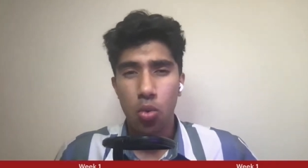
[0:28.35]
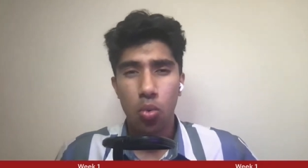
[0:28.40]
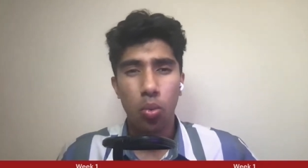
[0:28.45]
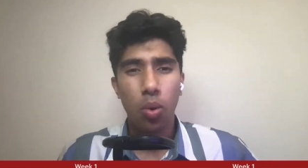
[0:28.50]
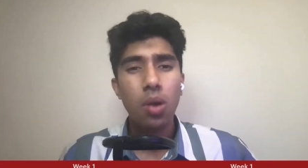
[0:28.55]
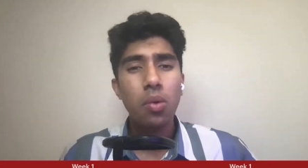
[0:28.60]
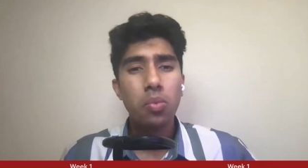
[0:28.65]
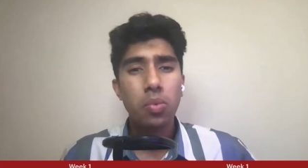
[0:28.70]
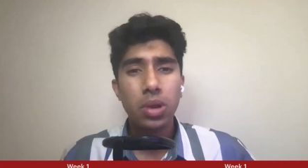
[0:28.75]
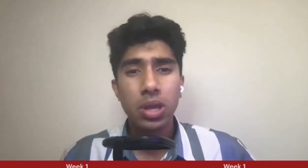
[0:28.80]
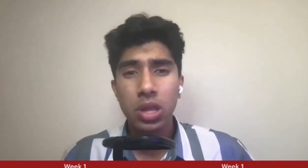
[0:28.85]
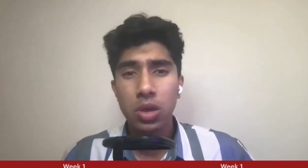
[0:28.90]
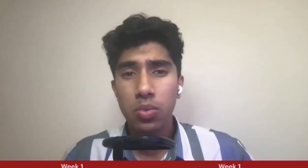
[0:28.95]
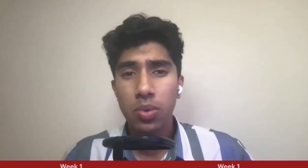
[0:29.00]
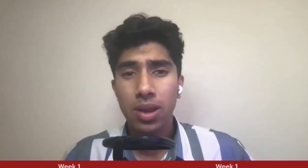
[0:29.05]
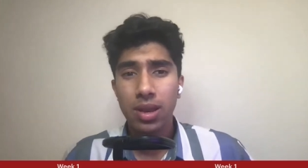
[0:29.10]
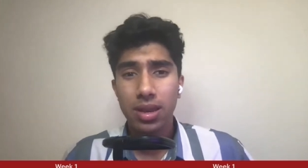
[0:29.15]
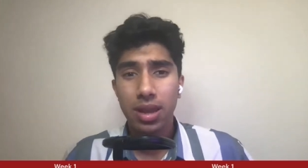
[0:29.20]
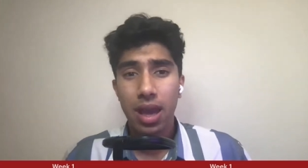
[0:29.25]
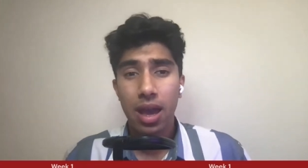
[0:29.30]
What really
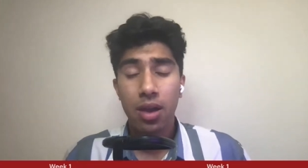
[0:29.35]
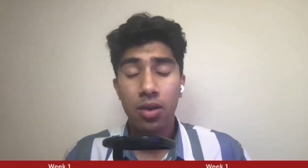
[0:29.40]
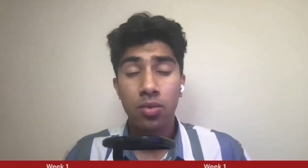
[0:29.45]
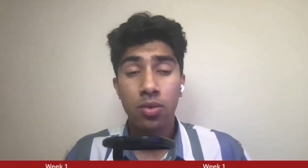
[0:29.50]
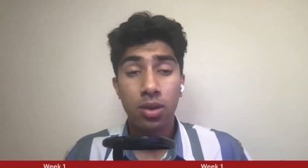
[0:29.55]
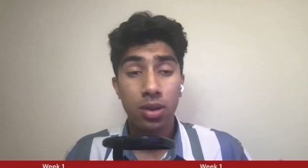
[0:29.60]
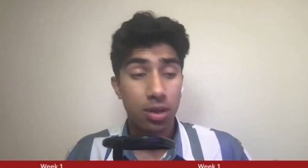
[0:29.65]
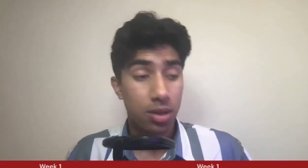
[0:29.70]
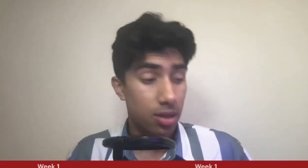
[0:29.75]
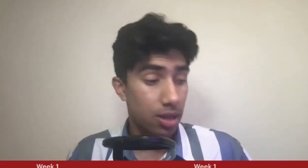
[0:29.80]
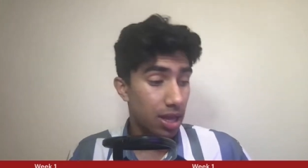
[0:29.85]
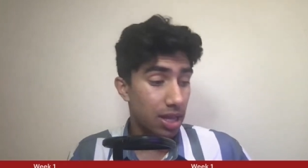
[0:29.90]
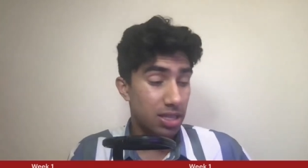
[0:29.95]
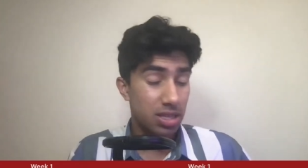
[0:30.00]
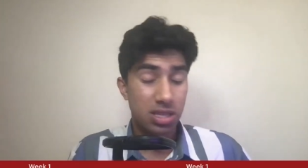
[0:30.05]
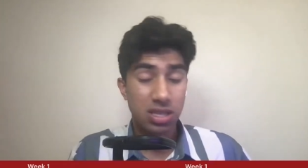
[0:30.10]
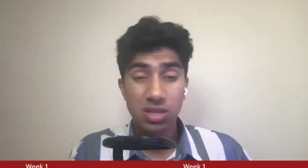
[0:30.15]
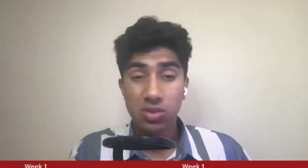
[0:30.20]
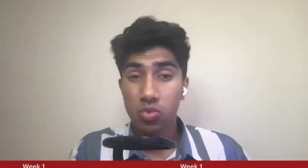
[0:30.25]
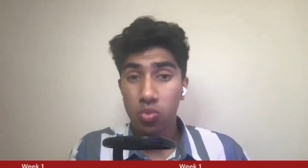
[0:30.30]
went down?
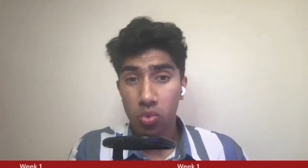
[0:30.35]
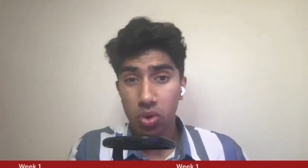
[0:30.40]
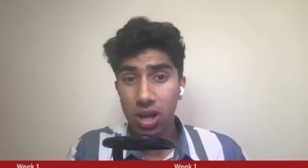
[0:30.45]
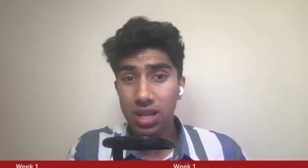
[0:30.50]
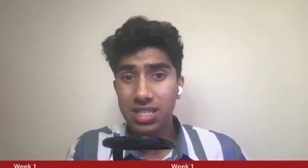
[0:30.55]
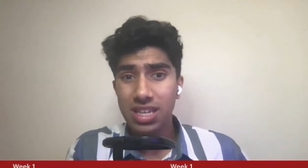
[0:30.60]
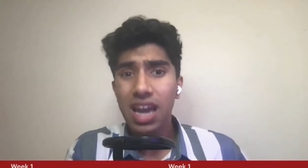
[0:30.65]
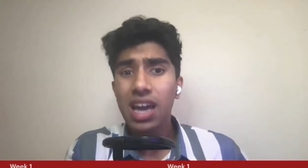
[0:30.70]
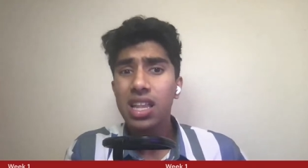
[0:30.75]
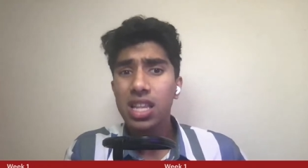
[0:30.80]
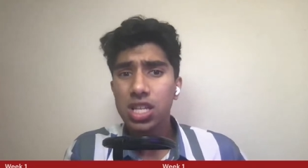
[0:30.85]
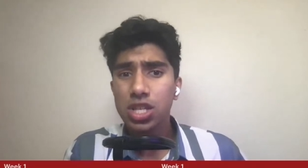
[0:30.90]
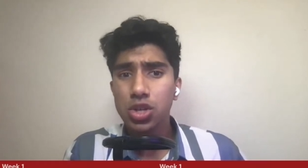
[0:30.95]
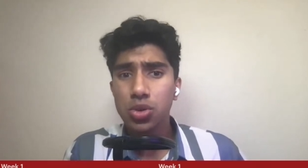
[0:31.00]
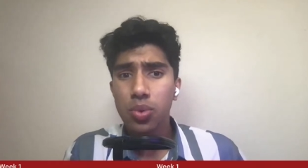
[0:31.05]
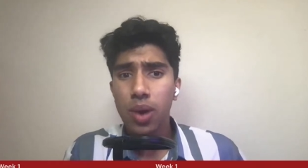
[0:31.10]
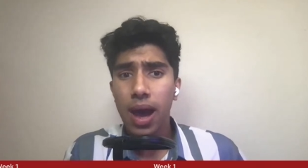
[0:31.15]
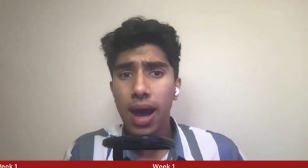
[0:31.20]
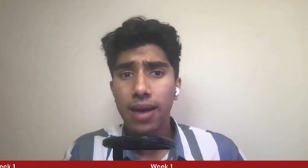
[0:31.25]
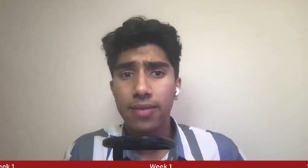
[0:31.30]
It's a tale of
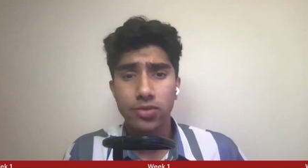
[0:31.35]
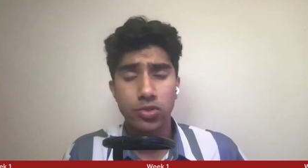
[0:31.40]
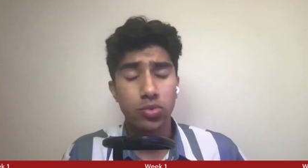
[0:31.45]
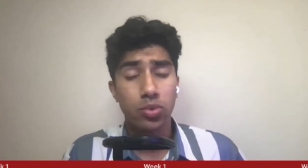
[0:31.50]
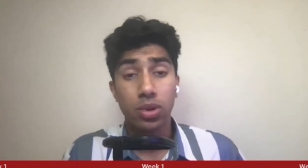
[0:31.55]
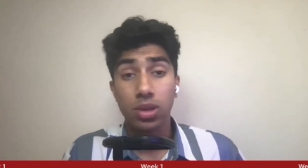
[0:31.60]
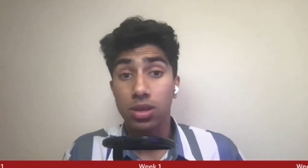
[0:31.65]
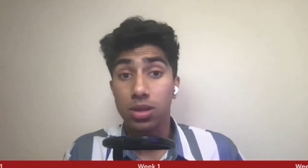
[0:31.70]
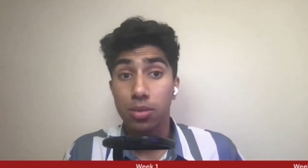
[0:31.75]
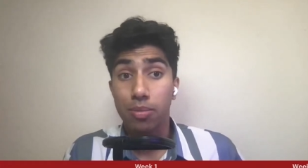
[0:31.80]
two halves, really.